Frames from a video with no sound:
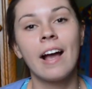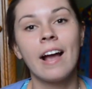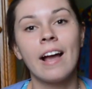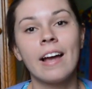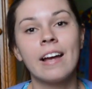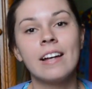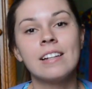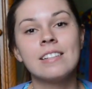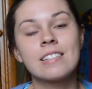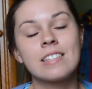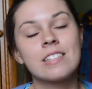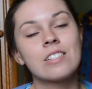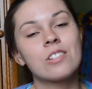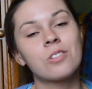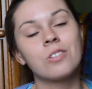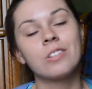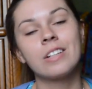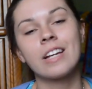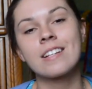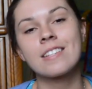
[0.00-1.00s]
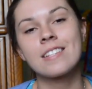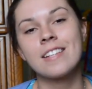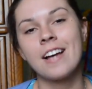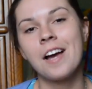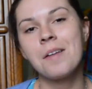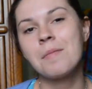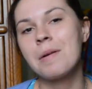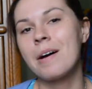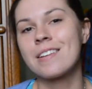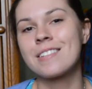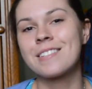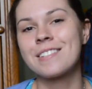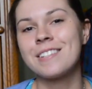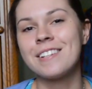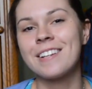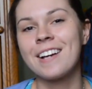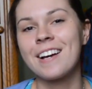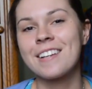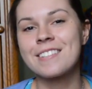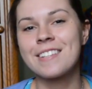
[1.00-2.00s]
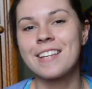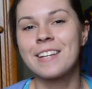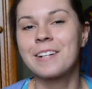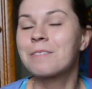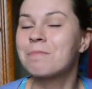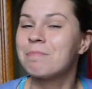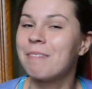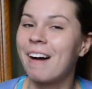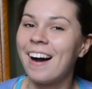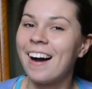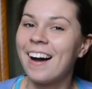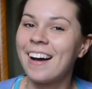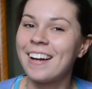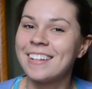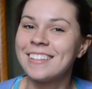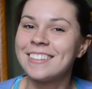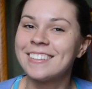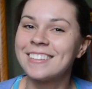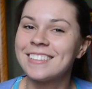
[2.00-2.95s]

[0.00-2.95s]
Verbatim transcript: And until next time, I'll see you guys later. Bye!